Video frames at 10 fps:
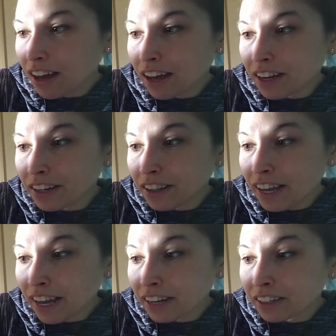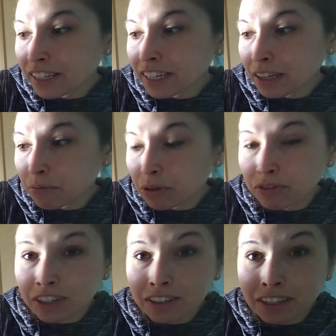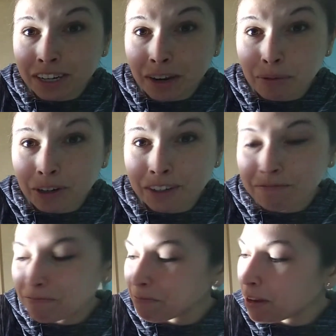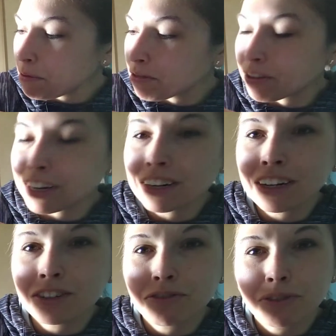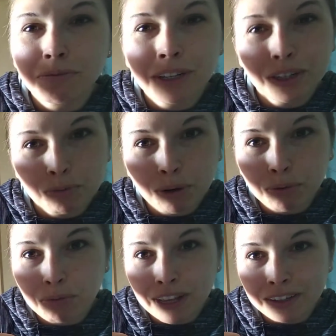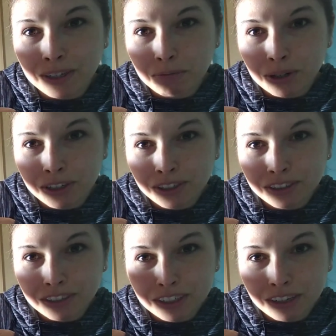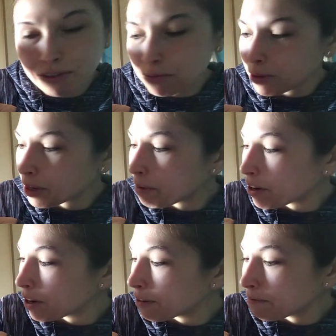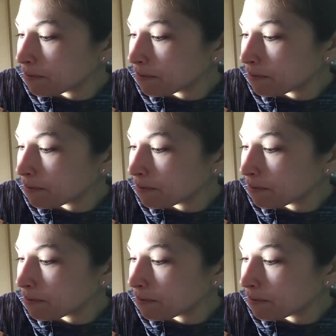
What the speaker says: And then Lily moved into the neighborhood. Maybe you recognize her from Lily's Purple Plastic Purse. It's a different book about her.